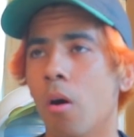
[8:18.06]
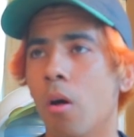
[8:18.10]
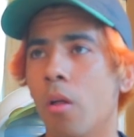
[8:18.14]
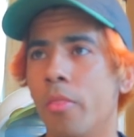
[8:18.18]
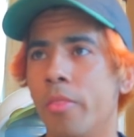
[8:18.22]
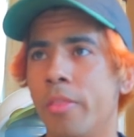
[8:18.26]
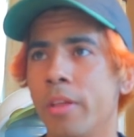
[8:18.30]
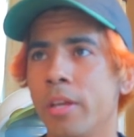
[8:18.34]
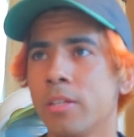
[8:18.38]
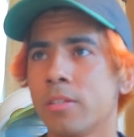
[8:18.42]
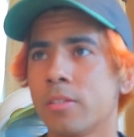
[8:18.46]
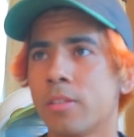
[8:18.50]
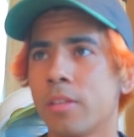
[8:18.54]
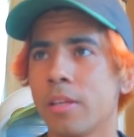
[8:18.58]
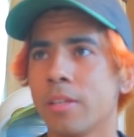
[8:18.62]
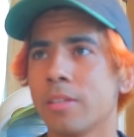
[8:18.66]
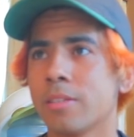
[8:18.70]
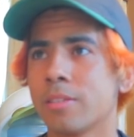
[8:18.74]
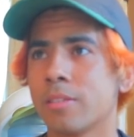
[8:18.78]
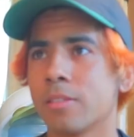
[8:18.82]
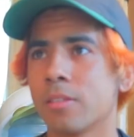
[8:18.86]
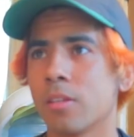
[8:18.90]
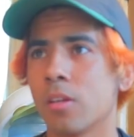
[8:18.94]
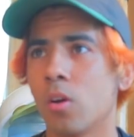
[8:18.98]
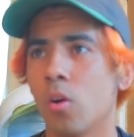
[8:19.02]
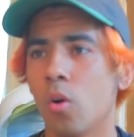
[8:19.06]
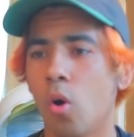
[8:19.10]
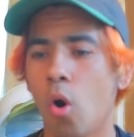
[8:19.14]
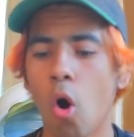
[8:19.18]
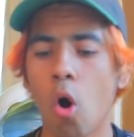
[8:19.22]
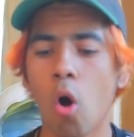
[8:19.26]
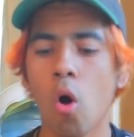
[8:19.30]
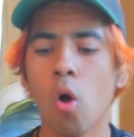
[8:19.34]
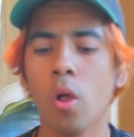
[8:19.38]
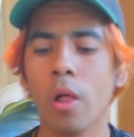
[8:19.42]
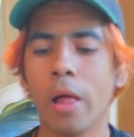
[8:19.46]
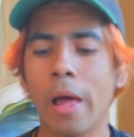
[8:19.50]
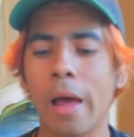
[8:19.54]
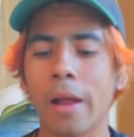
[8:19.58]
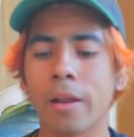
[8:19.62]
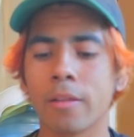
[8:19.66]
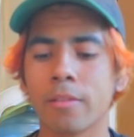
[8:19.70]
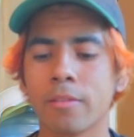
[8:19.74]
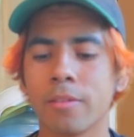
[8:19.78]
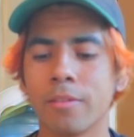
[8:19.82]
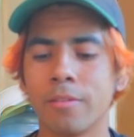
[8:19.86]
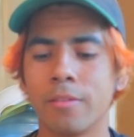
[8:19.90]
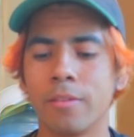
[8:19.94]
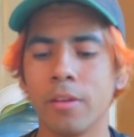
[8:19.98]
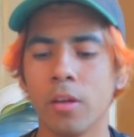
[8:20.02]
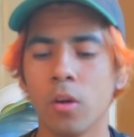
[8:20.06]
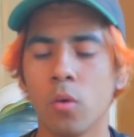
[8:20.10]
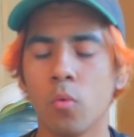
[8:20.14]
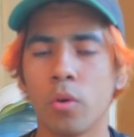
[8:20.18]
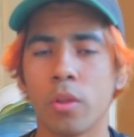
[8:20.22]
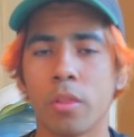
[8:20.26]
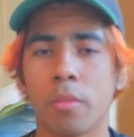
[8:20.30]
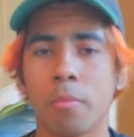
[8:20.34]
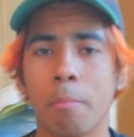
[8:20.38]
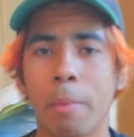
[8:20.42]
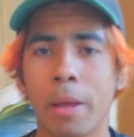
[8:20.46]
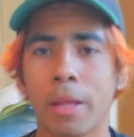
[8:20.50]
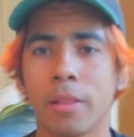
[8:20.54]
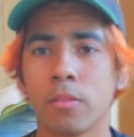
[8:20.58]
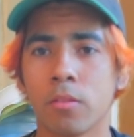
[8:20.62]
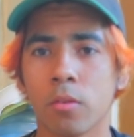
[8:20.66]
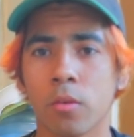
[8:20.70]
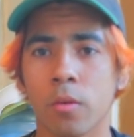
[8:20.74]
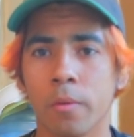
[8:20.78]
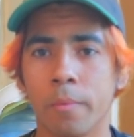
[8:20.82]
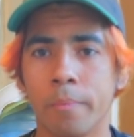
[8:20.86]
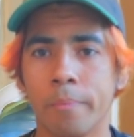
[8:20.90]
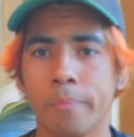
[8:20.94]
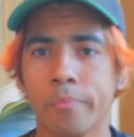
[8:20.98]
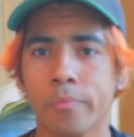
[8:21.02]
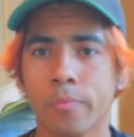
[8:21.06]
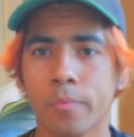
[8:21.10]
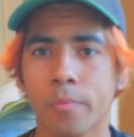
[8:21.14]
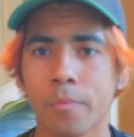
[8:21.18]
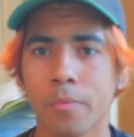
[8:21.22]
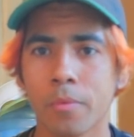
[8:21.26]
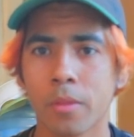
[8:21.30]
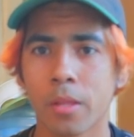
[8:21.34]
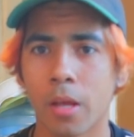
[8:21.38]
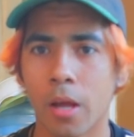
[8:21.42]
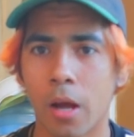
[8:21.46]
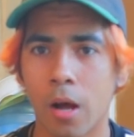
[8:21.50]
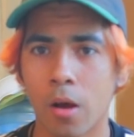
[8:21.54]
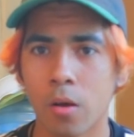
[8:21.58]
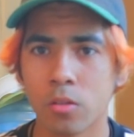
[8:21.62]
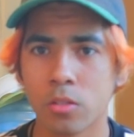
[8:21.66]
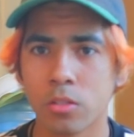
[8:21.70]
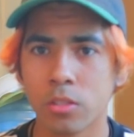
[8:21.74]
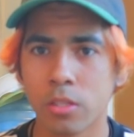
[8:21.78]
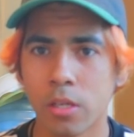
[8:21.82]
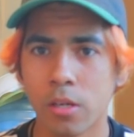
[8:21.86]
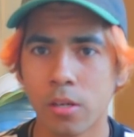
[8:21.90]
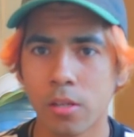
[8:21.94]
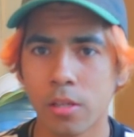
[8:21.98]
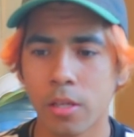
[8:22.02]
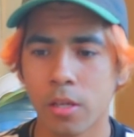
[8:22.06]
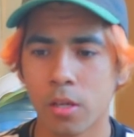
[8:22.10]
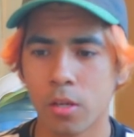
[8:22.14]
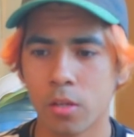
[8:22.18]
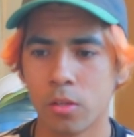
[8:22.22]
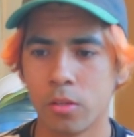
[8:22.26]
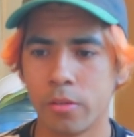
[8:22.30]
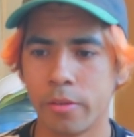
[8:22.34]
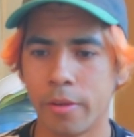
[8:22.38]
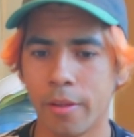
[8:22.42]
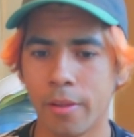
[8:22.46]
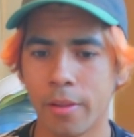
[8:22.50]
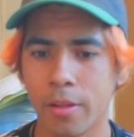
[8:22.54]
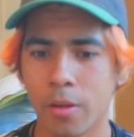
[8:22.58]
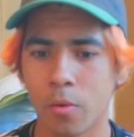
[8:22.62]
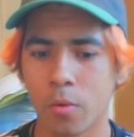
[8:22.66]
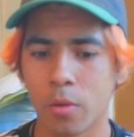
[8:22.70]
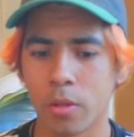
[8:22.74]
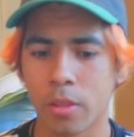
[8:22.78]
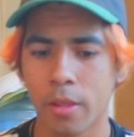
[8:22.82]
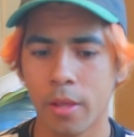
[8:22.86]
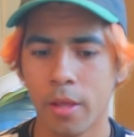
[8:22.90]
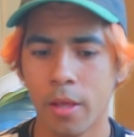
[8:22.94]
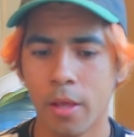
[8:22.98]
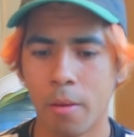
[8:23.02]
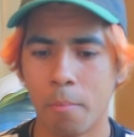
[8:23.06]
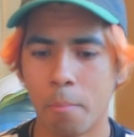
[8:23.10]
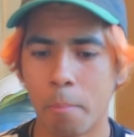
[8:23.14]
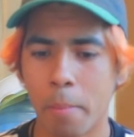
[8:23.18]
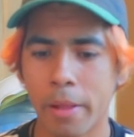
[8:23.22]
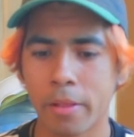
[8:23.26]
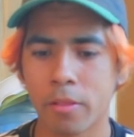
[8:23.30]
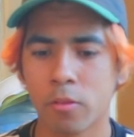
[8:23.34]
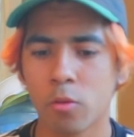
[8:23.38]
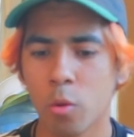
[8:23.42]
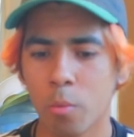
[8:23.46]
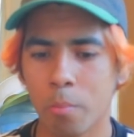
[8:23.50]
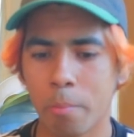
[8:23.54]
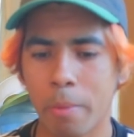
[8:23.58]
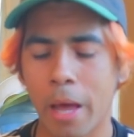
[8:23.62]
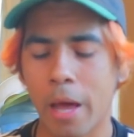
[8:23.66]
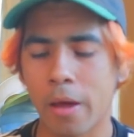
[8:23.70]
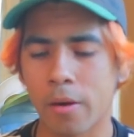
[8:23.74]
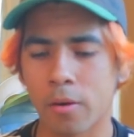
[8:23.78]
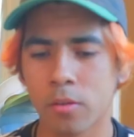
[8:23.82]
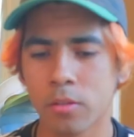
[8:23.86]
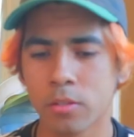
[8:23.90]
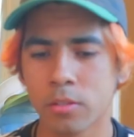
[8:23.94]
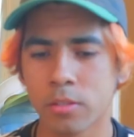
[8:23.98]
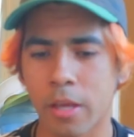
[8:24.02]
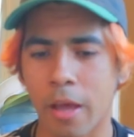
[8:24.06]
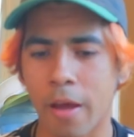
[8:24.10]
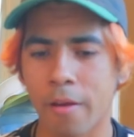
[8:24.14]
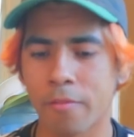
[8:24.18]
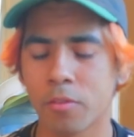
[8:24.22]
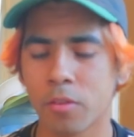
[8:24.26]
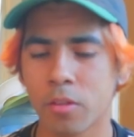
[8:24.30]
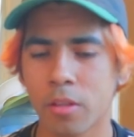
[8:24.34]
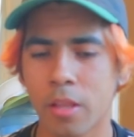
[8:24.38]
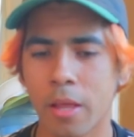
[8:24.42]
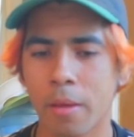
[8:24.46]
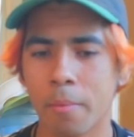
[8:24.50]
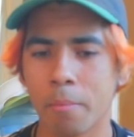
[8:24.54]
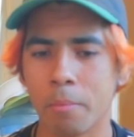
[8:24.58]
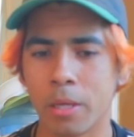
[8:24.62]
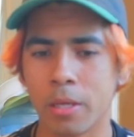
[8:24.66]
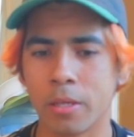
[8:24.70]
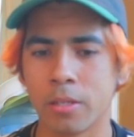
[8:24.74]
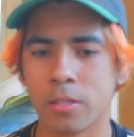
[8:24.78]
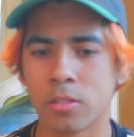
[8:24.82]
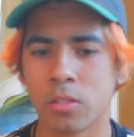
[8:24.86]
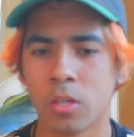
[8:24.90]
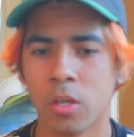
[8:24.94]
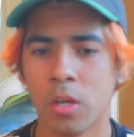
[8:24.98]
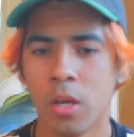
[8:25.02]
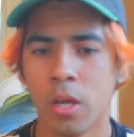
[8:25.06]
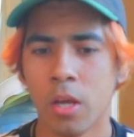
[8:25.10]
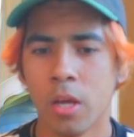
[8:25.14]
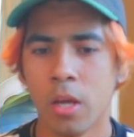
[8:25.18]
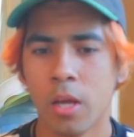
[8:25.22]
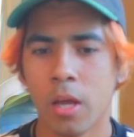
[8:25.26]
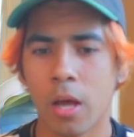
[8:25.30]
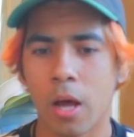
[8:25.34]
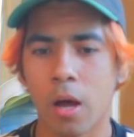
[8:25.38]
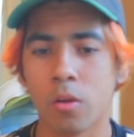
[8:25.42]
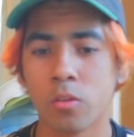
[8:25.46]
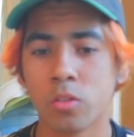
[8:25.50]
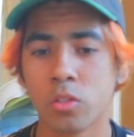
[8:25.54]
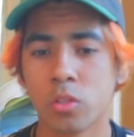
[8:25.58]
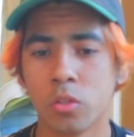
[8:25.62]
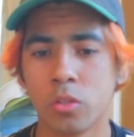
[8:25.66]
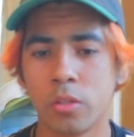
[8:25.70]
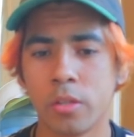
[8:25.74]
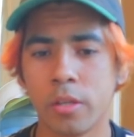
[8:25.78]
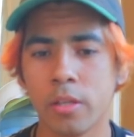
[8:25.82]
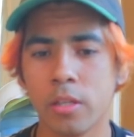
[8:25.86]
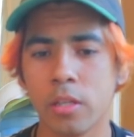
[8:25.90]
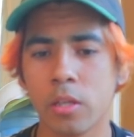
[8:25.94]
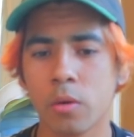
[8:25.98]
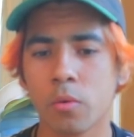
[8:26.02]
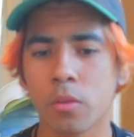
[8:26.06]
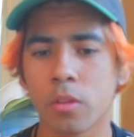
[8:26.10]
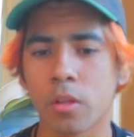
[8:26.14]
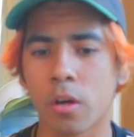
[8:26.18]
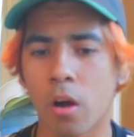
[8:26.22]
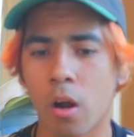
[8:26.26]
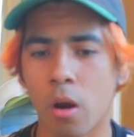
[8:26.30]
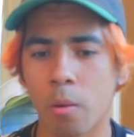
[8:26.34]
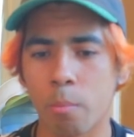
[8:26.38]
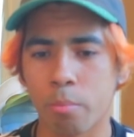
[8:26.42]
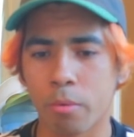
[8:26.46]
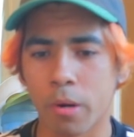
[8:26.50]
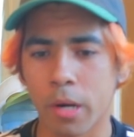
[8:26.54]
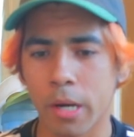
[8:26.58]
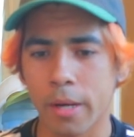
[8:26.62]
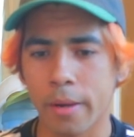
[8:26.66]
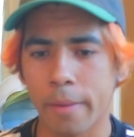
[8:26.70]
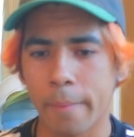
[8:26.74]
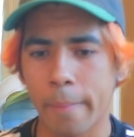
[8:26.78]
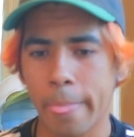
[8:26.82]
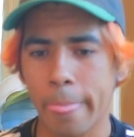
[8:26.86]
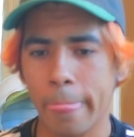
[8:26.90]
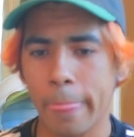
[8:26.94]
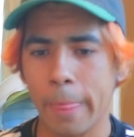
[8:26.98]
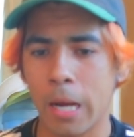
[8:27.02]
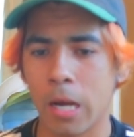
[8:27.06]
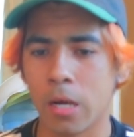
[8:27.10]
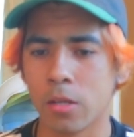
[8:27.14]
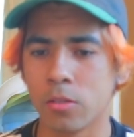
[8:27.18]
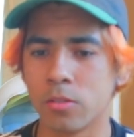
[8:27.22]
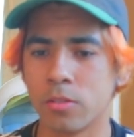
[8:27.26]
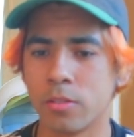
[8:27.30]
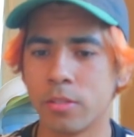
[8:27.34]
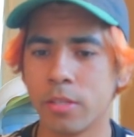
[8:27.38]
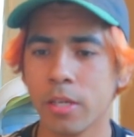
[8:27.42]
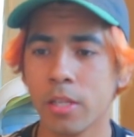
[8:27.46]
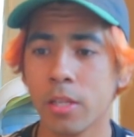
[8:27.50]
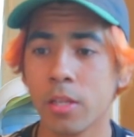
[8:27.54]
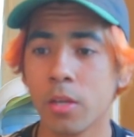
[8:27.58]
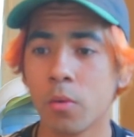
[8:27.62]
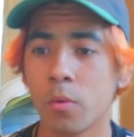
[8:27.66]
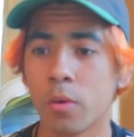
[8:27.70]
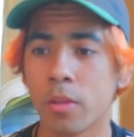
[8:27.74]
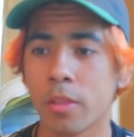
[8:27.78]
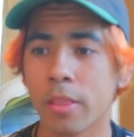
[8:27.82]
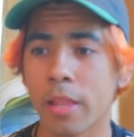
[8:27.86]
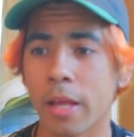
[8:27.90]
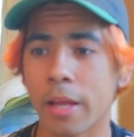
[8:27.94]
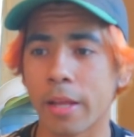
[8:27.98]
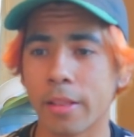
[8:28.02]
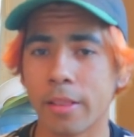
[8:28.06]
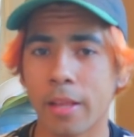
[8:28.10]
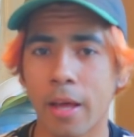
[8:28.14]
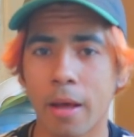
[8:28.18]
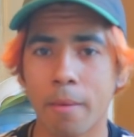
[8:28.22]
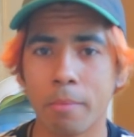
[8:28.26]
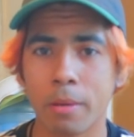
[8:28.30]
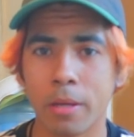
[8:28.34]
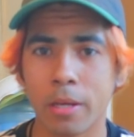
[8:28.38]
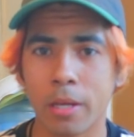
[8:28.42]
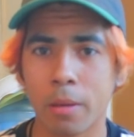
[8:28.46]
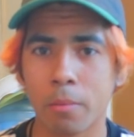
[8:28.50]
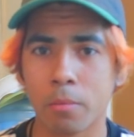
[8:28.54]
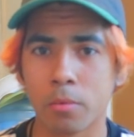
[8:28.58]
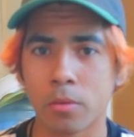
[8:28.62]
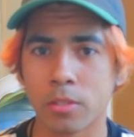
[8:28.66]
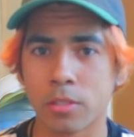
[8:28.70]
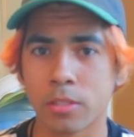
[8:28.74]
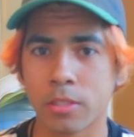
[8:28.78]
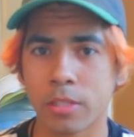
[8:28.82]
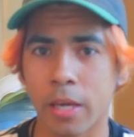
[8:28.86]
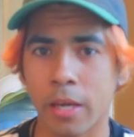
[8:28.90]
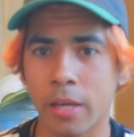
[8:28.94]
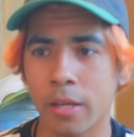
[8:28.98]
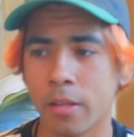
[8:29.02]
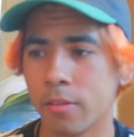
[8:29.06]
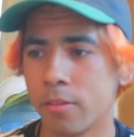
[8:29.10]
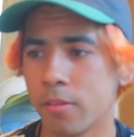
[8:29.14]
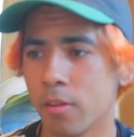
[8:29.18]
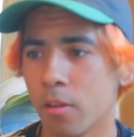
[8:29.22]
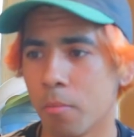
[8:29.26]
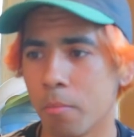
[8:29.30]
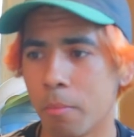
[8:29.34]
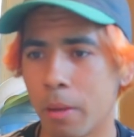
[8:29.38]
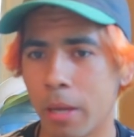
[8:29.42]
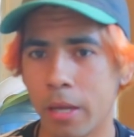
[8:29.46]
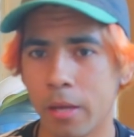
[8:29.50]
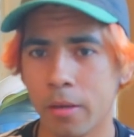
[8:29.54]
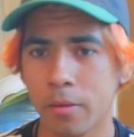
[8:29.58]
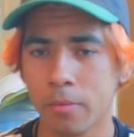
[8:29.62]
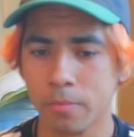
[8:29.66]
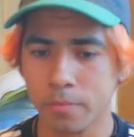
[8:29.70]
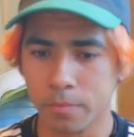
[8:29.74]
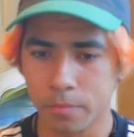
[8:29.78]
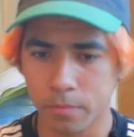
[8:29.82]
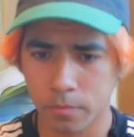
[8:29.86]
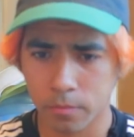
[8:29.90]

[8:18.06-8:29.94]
these things all had to deal with mental. I was literally dealing with mental battles after that, because I was dealing with a heartbreak. I was dealing with like not being able to skate until May.